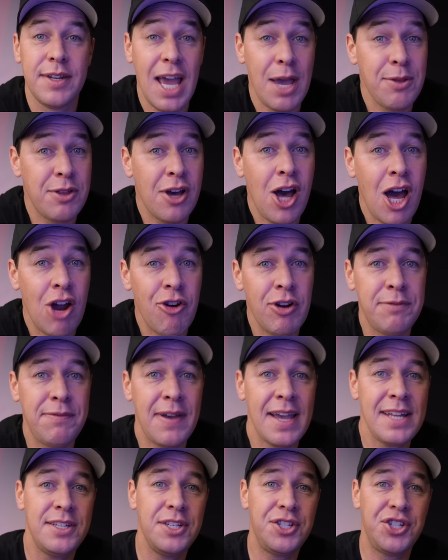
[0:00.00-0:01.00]
Now, there are
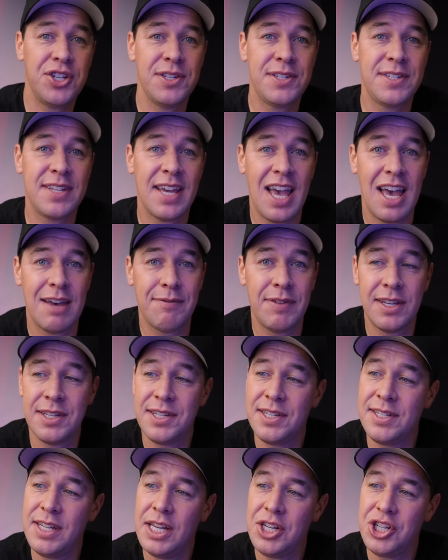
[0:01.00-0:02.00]
advantages to having a
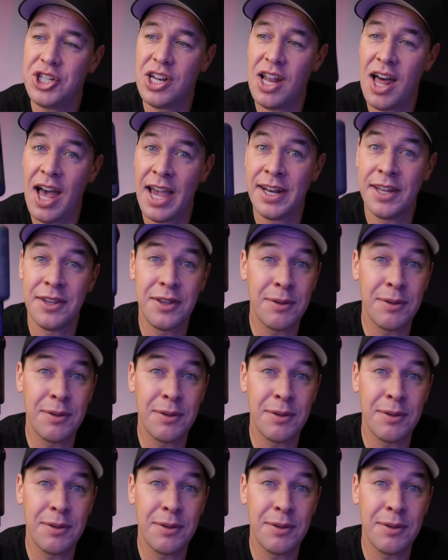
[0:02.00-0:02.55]
stitch line,